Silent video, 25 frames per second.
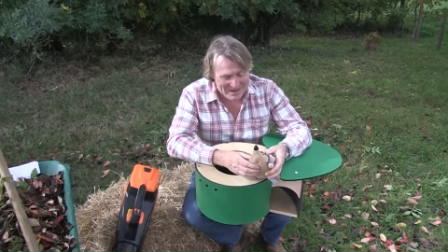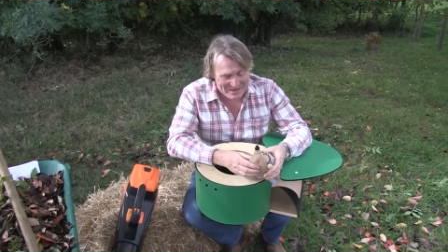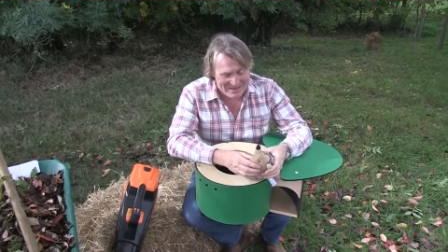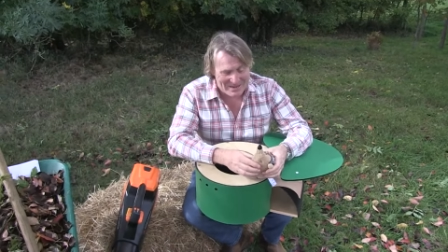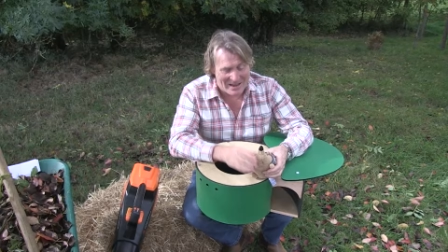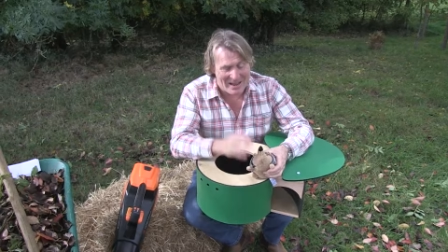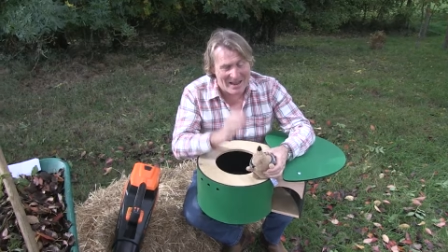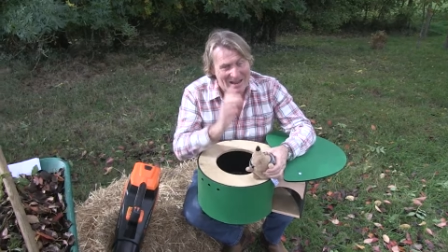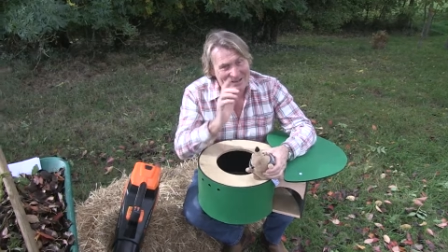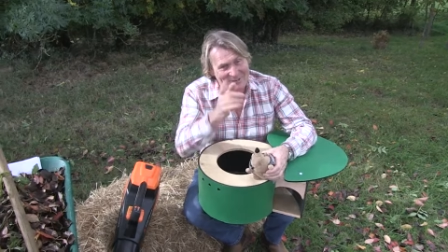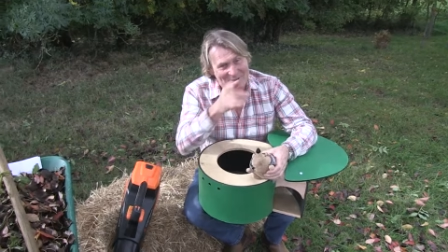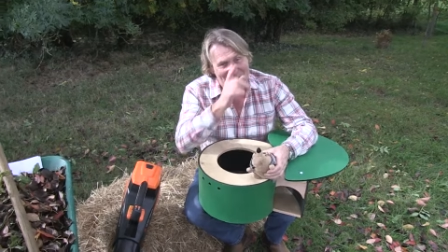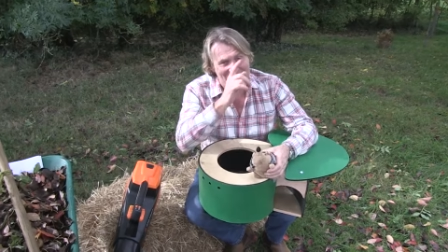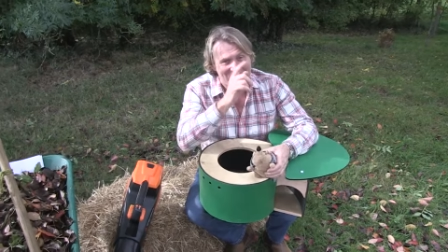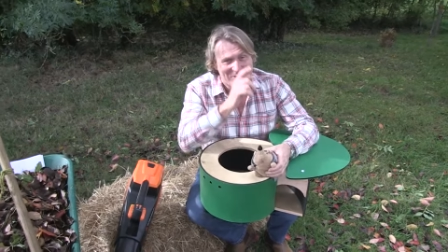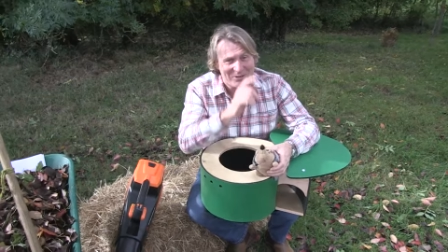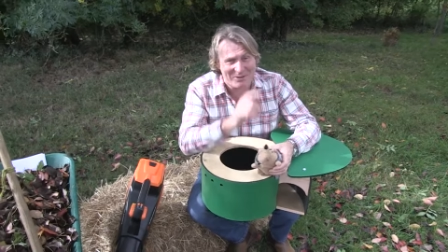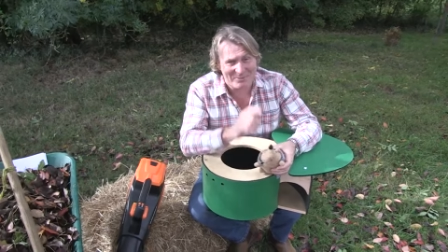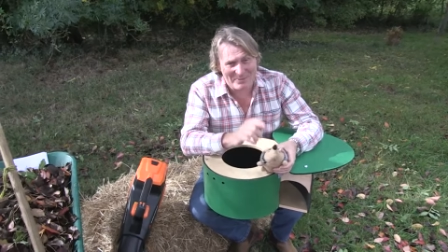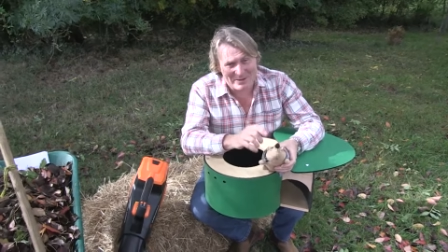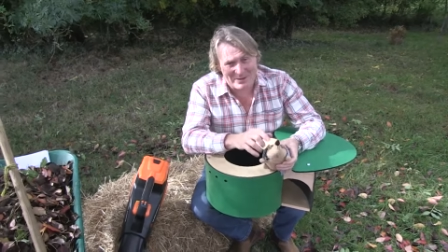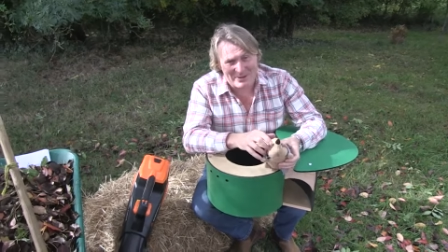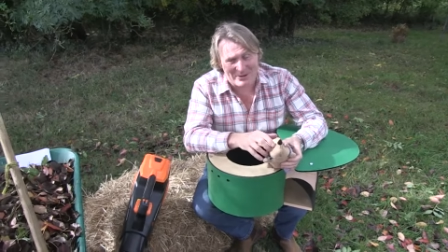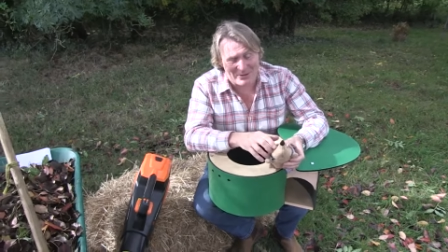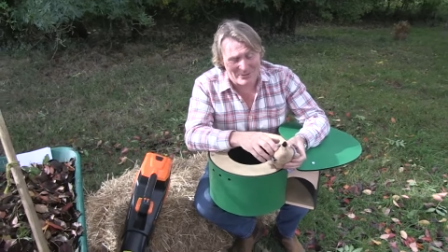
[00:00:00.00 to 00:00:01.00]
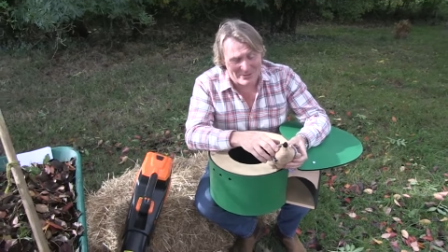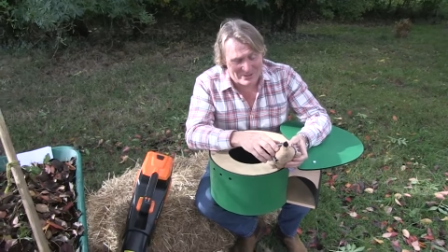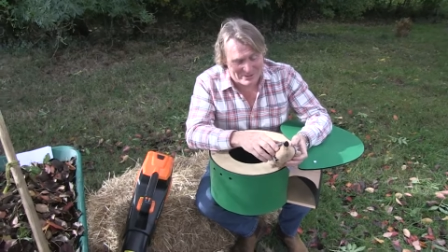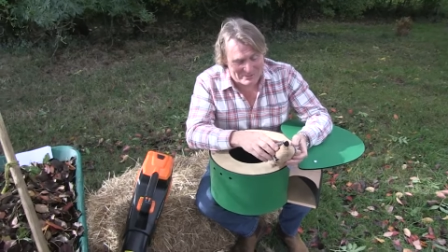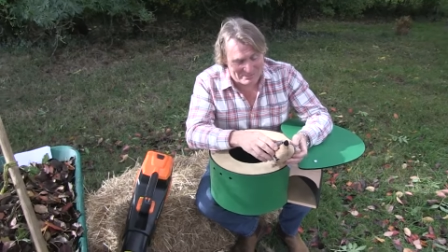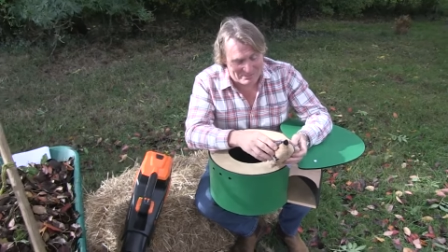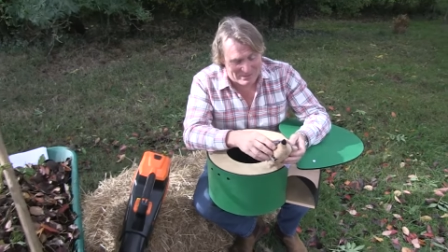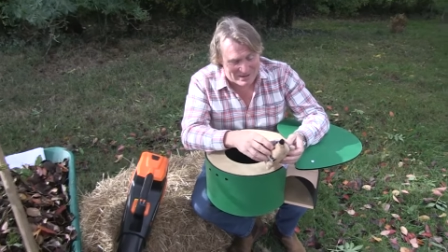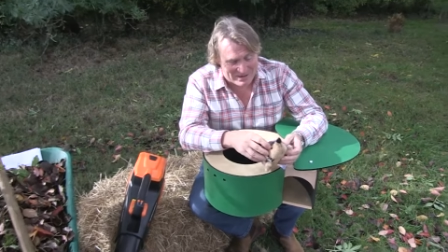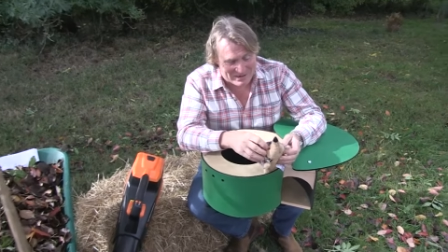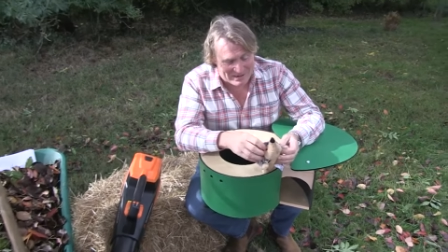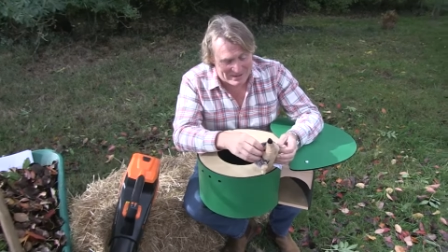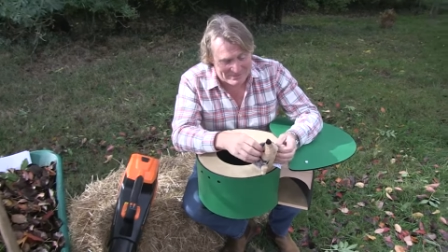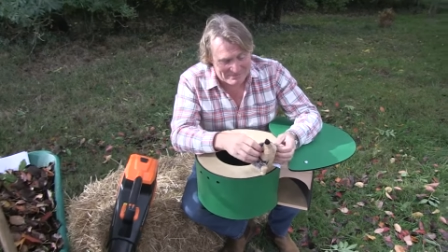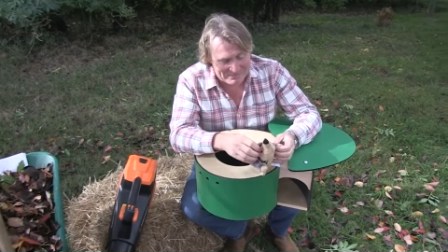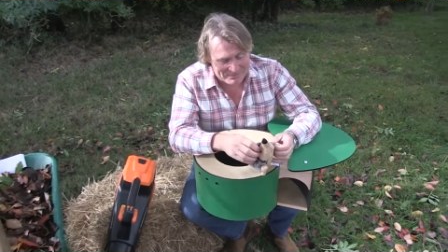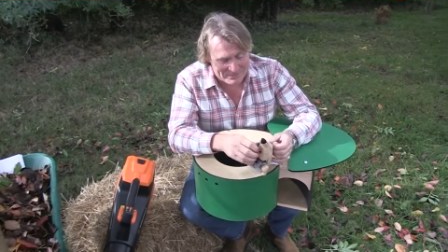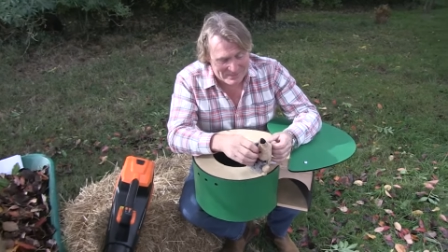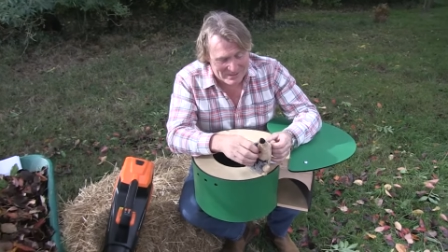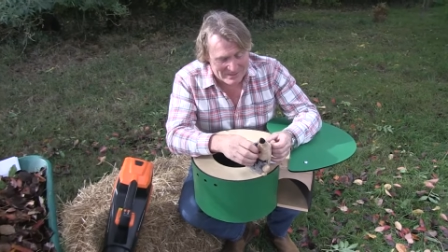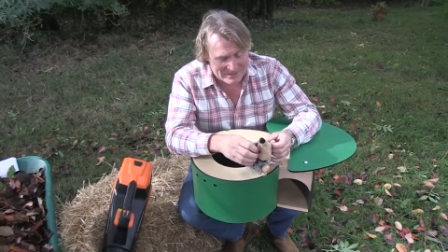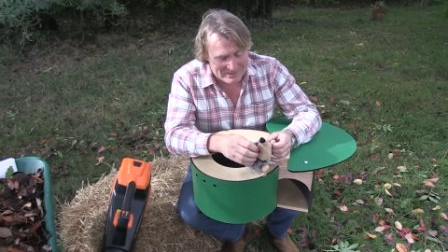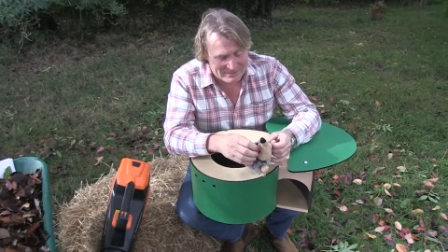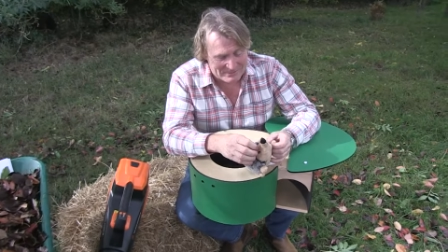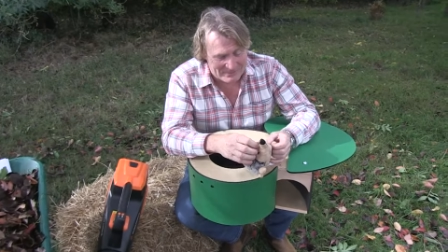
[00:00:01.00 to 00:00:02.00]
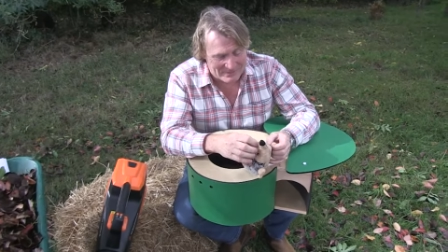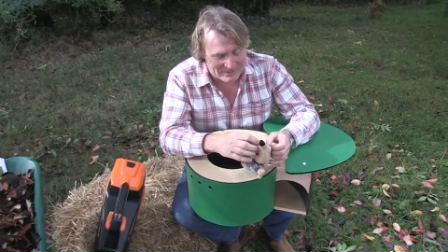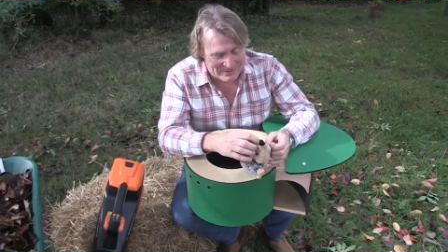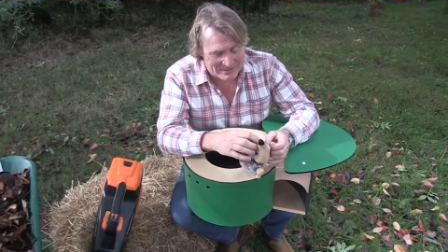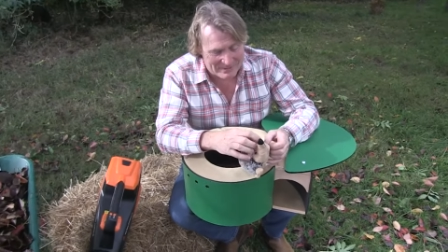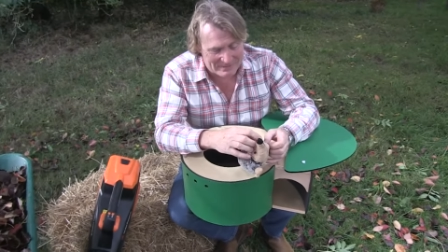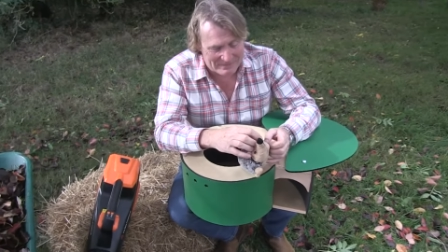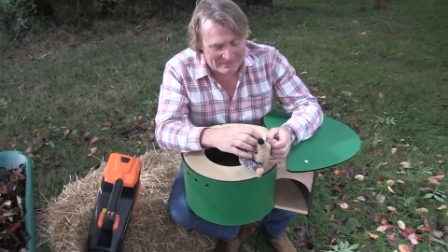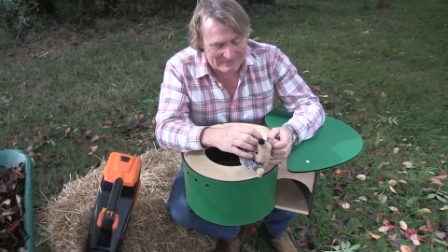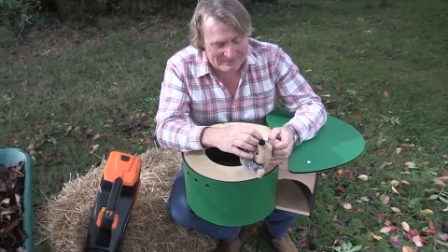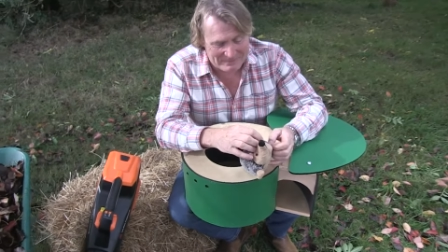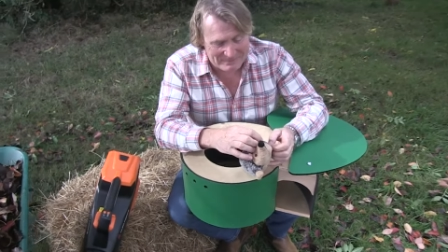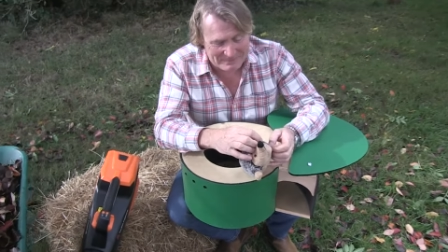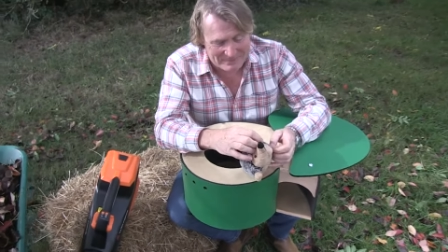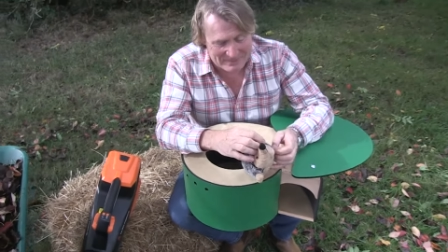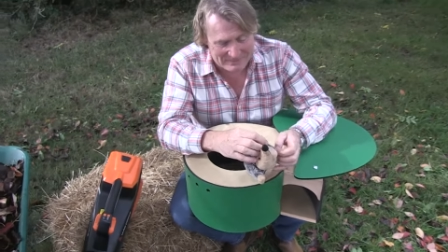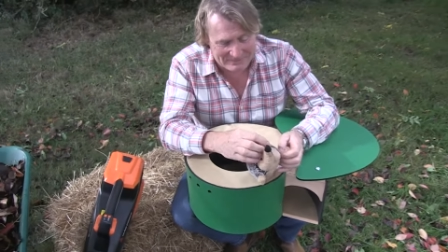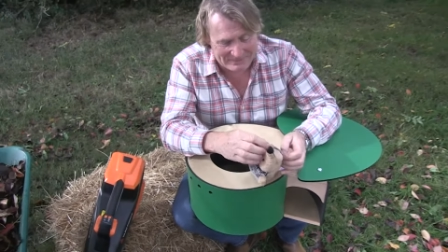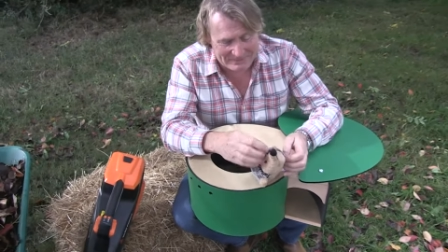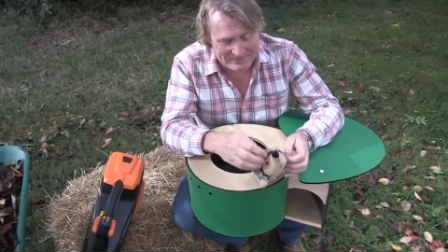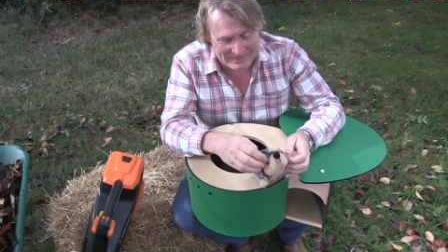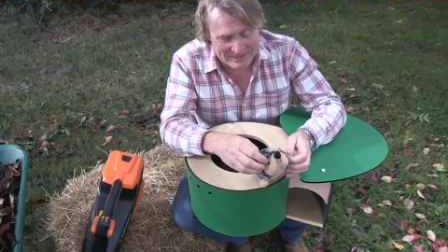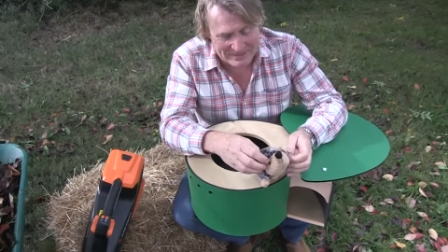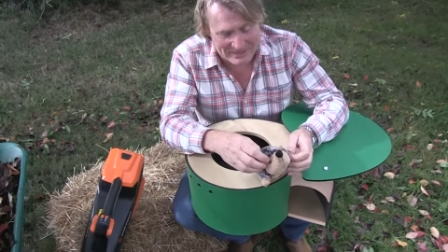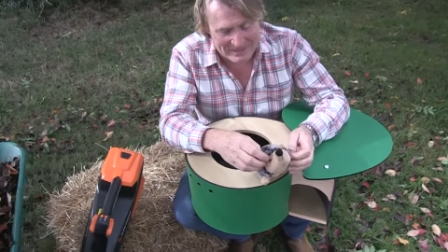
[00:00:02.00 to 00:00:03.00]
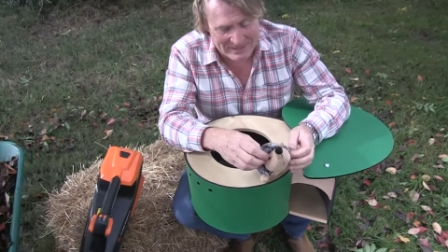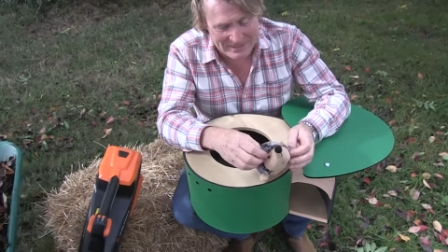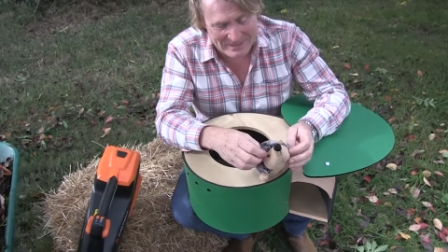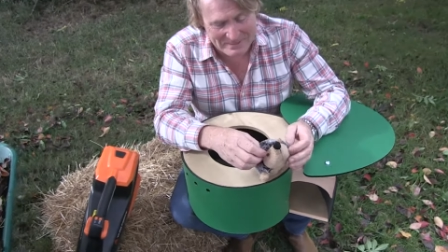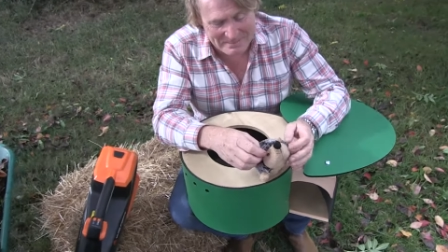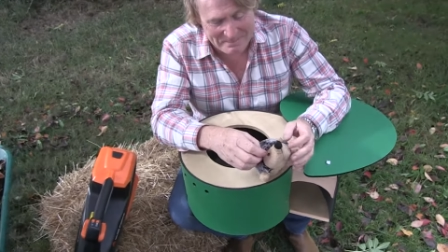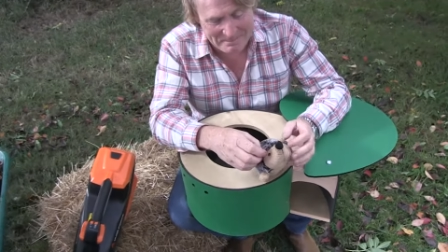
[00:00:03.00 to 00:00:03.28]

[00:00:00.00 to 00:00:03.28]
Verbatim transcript: Now, hedgehogs have been on this planet for 15